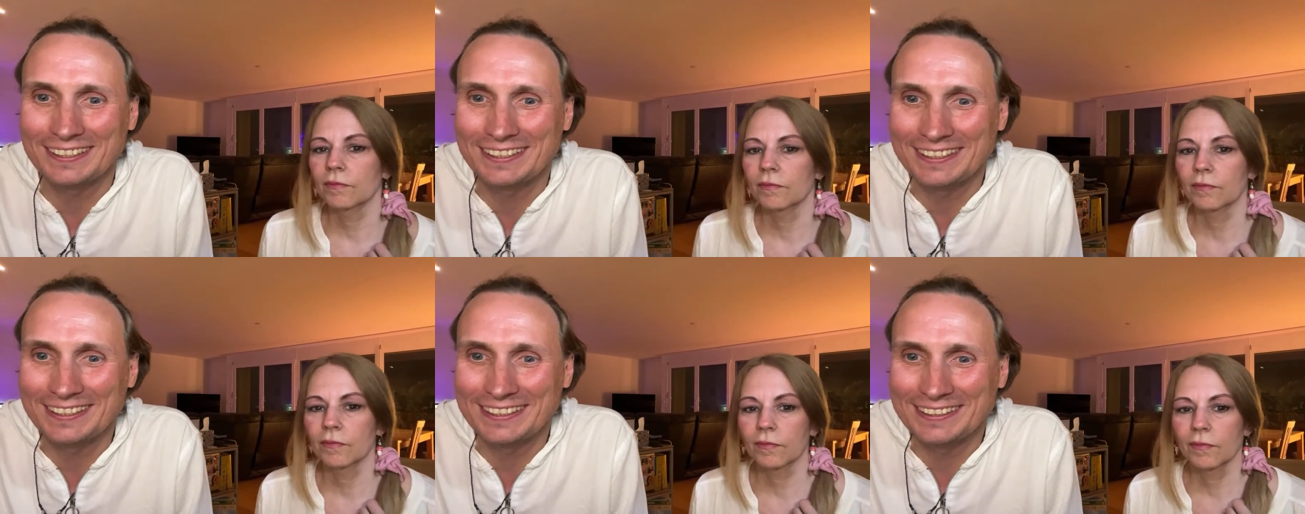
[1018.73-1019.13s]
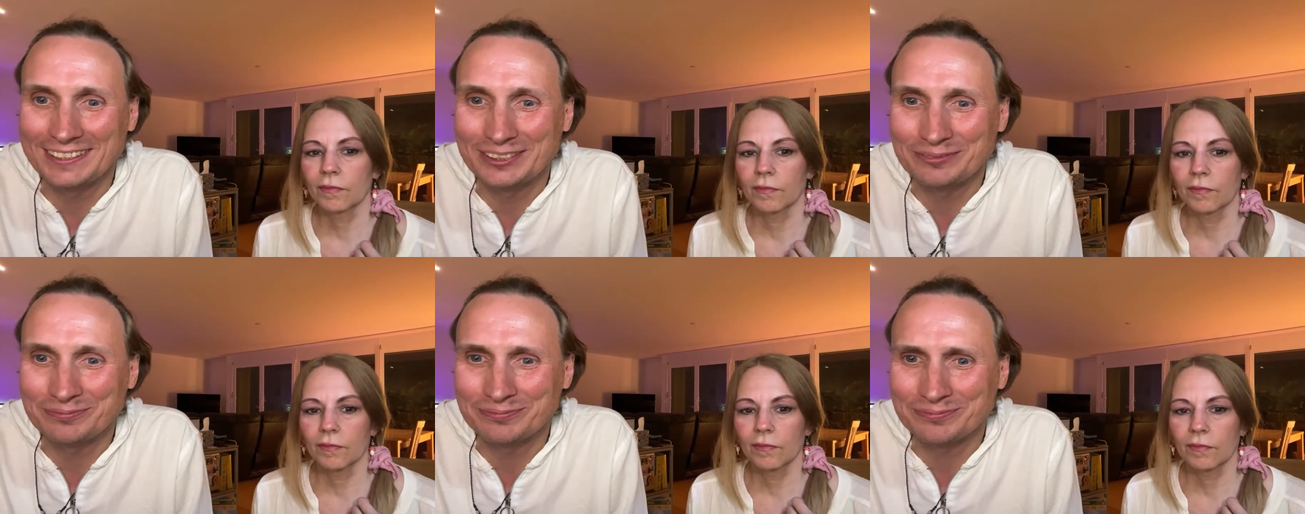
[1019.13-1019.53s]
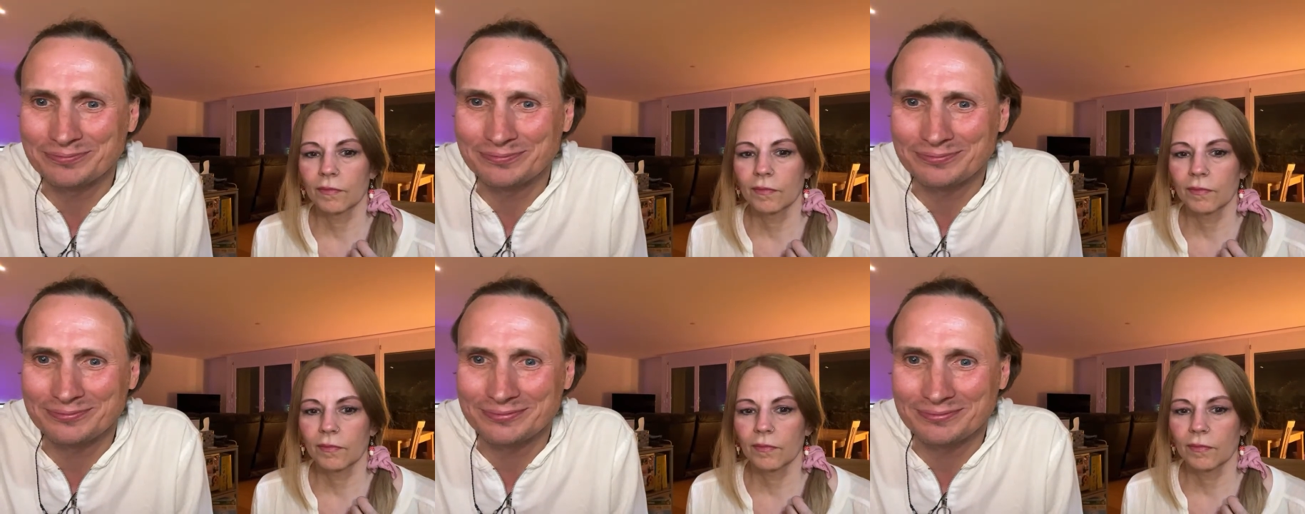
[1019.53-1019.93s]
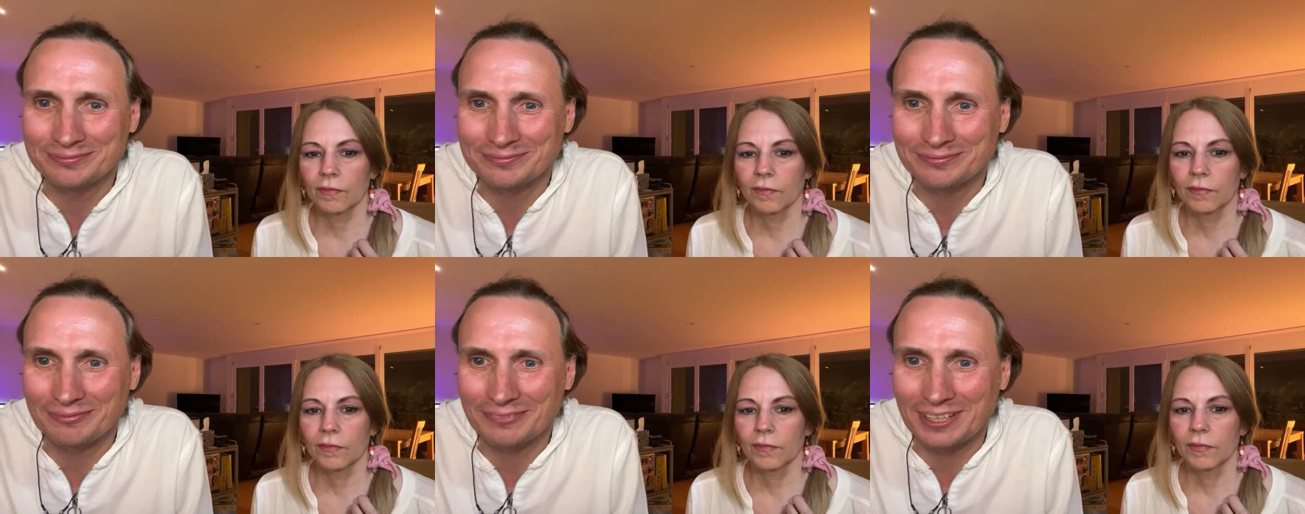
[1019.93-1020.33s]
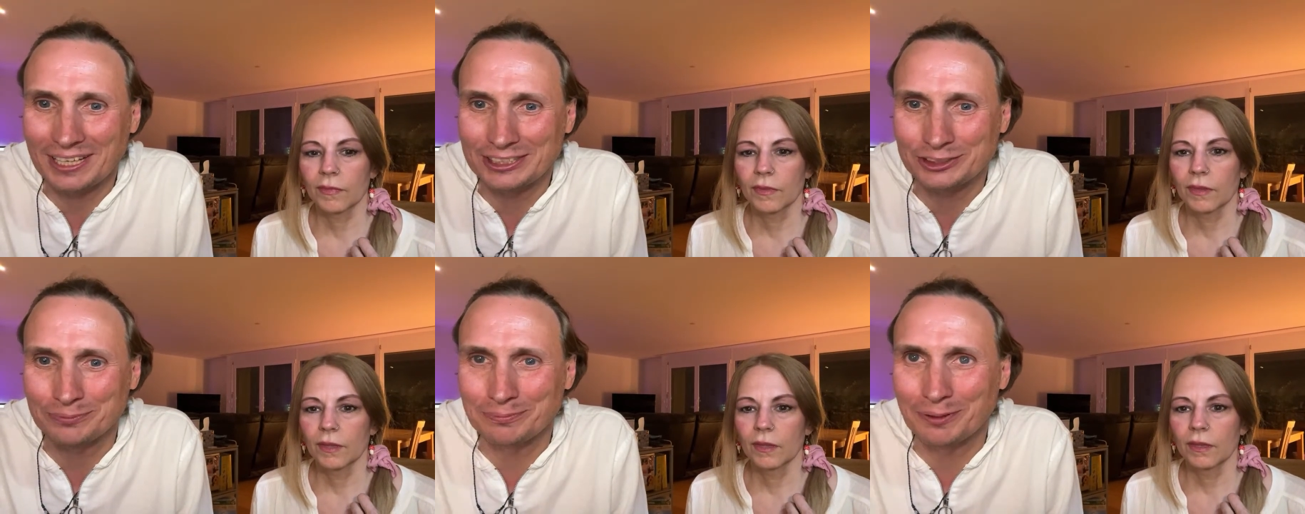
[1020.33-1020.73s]
Speaker 1: Um, I
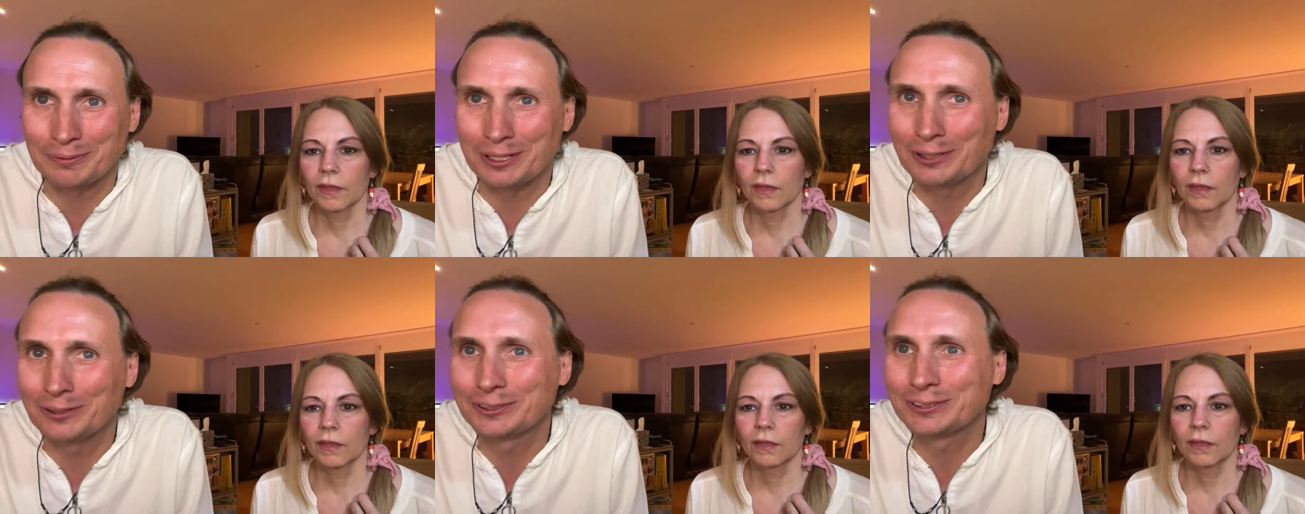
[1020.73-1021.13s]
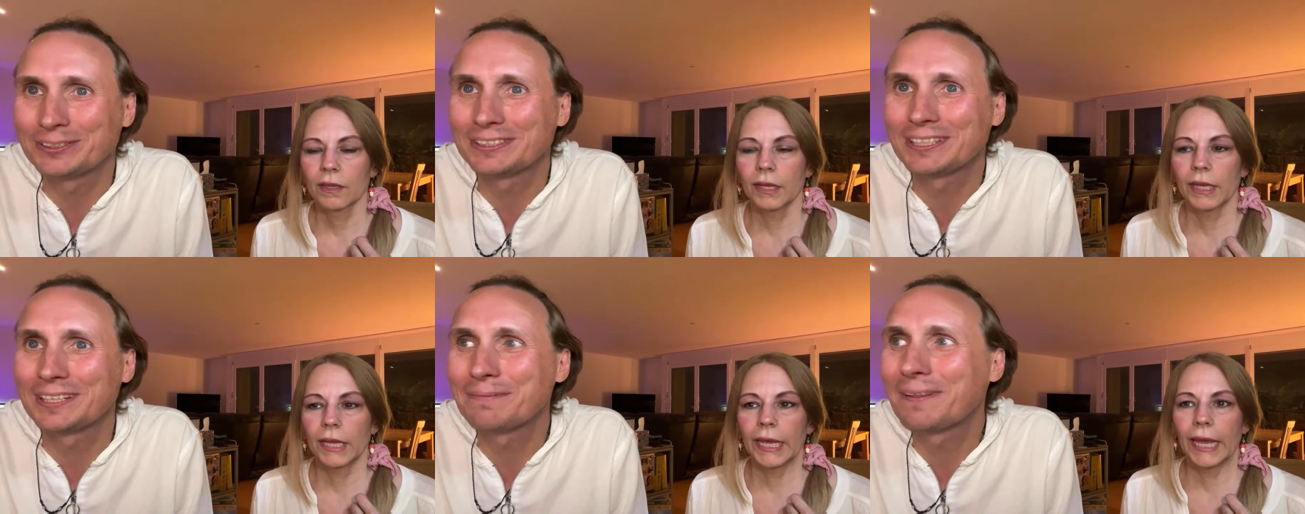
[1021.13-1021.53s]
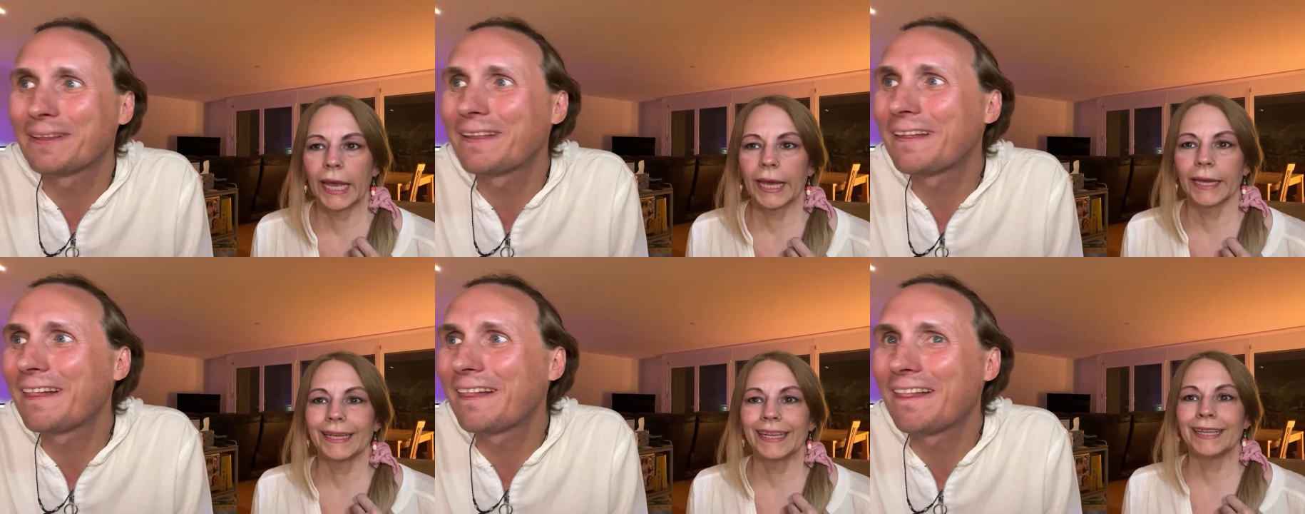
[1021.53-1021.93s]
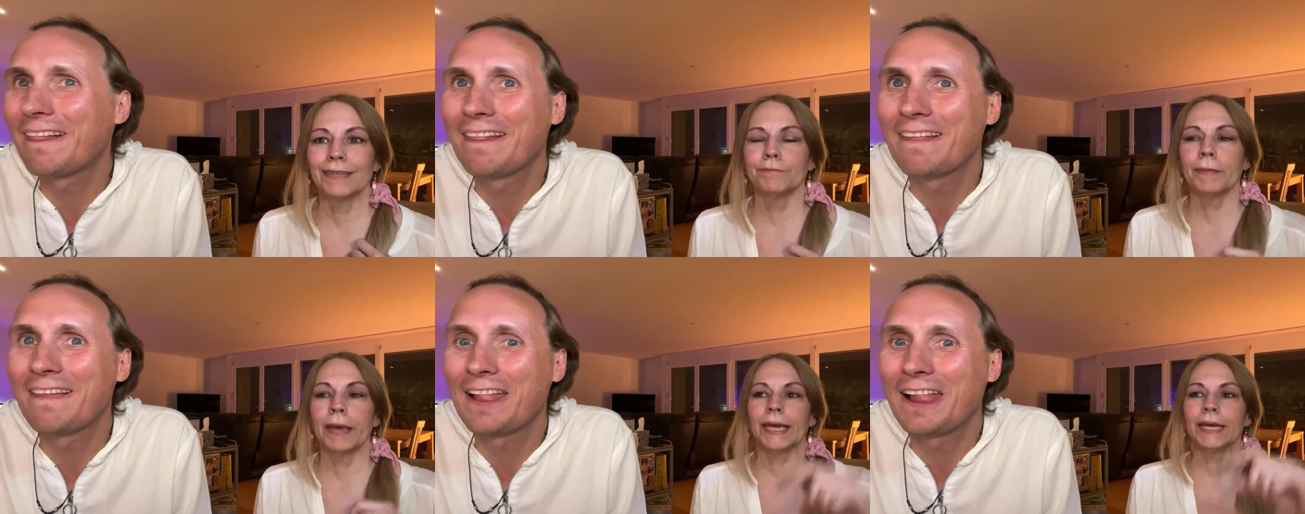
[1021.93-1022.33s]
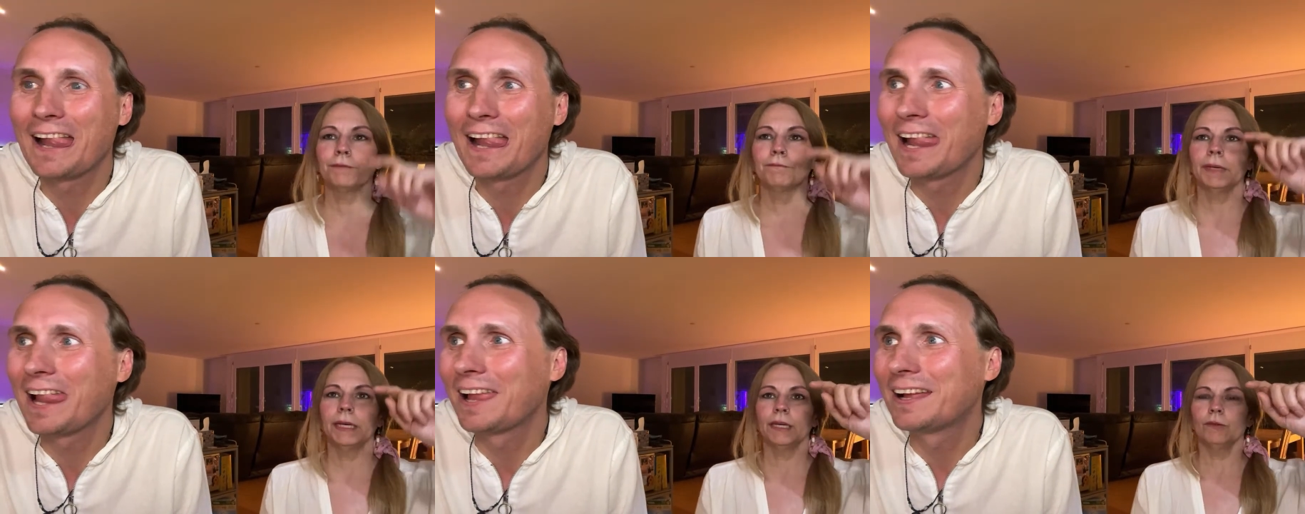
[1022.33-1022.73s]
should probably know, shouldn't I?
Speaker 2: And it made
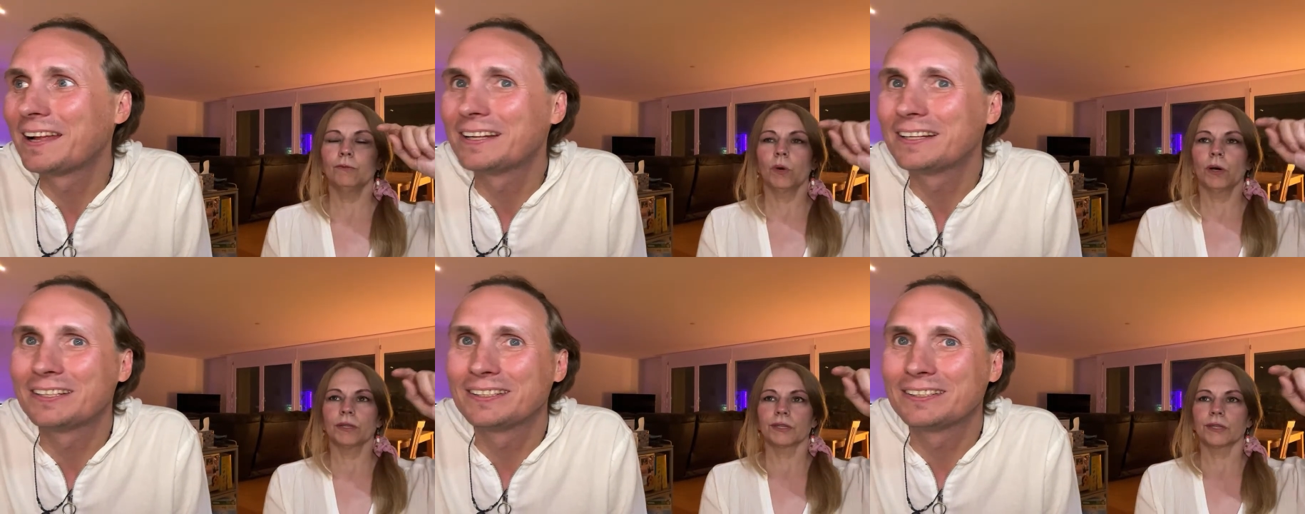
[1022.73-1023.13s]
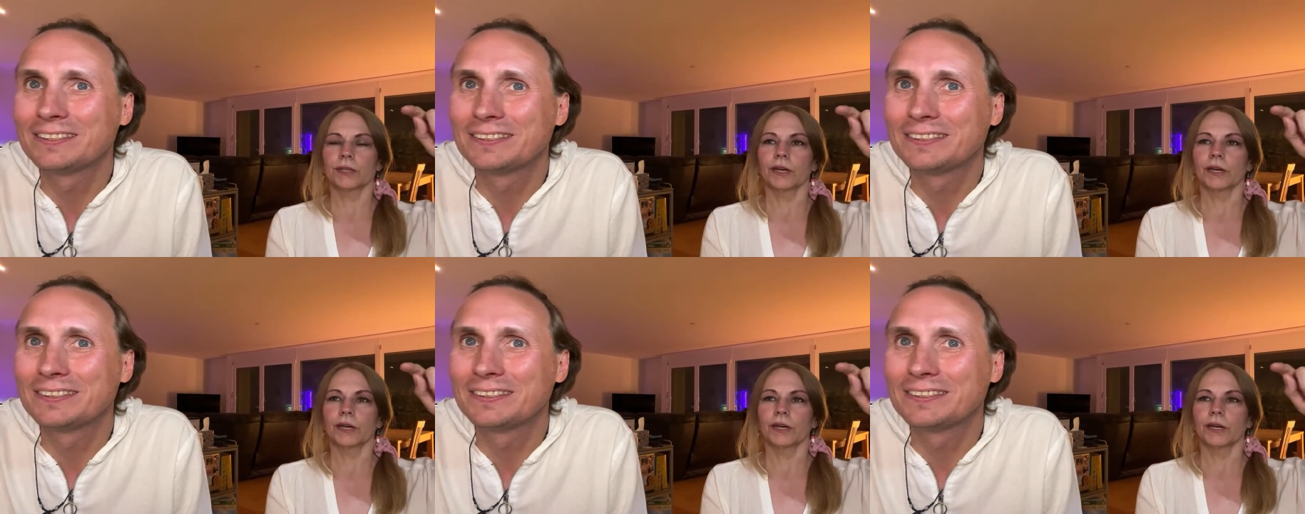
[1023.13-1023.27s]
me want to